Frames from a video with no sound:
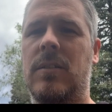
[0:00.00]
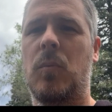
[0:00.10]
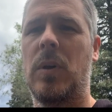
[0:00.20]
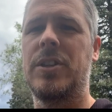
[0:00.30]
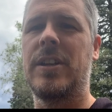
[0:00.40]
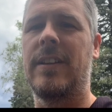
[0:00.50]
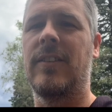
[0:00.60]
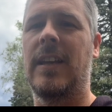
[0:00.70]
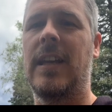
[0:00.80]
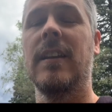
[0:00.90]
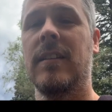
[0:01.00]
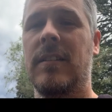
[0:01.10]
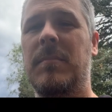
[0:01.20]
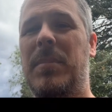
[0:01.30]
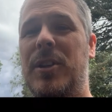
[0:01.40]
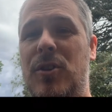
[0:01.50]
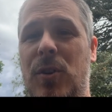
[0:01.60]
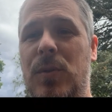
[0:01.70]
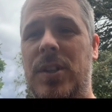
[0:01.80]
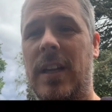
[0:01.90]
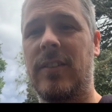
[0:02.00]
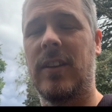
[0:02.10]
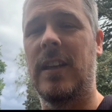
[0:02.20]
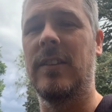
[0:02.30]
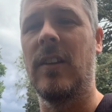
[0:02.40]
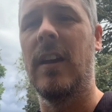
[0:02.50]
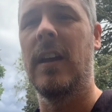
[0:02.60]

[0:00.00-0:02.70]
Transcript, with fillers: one jet ski, but two jet skis?